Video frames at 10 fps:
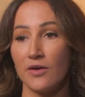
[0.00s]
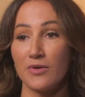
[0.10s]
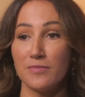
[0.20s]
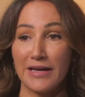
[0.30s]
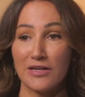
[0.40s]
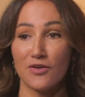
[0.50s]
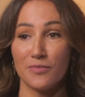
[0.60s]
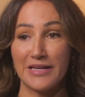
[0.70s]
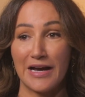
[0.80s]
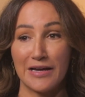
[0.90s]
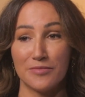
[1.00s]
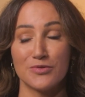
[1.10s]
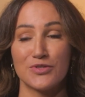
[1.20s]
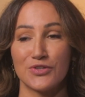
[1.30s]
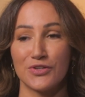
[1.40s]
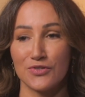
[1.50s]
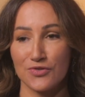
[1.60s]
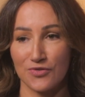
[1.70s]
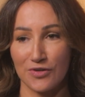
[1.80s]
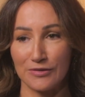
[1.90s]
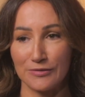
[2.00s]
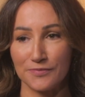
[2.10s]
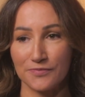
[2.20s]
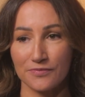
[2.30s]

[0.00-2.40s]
that we may not be able to control.